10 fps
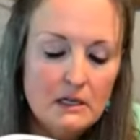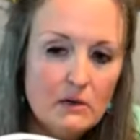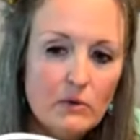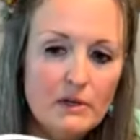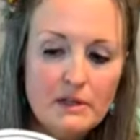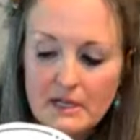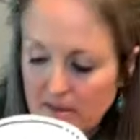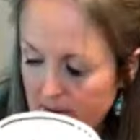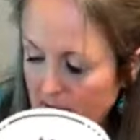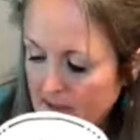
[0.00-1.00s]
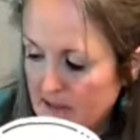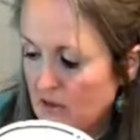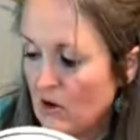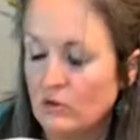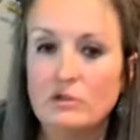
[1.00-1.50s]
What do you think about his
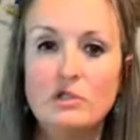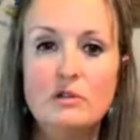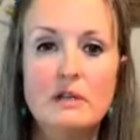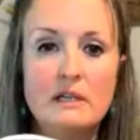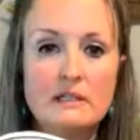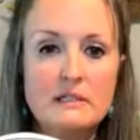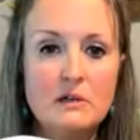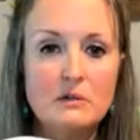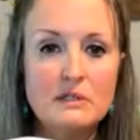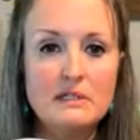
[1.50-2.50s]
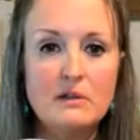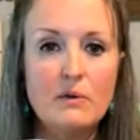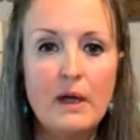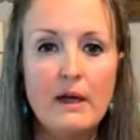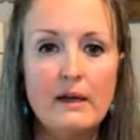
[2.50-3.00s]
nose? Do you think his nose is
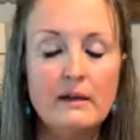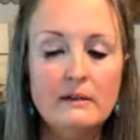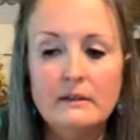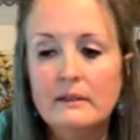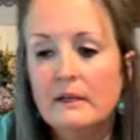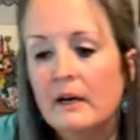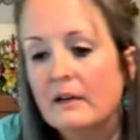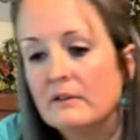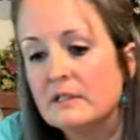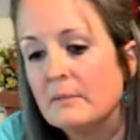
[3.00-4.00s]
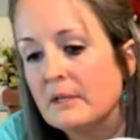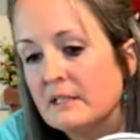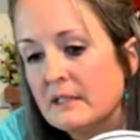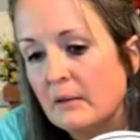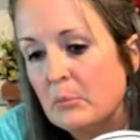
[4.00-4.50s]
okay? I know somebody
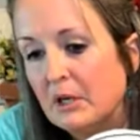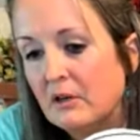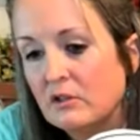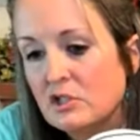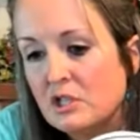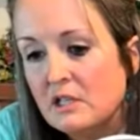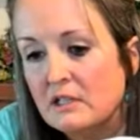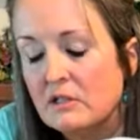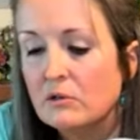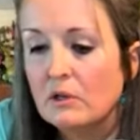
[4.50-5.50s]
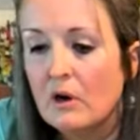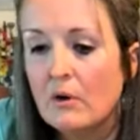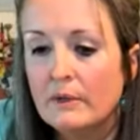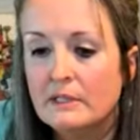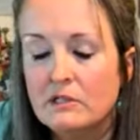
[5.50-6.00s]
said bigger cheeks. You could
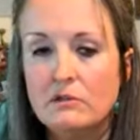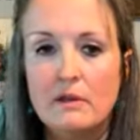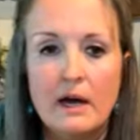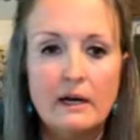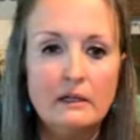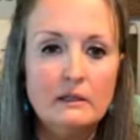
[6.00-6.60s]
always do that.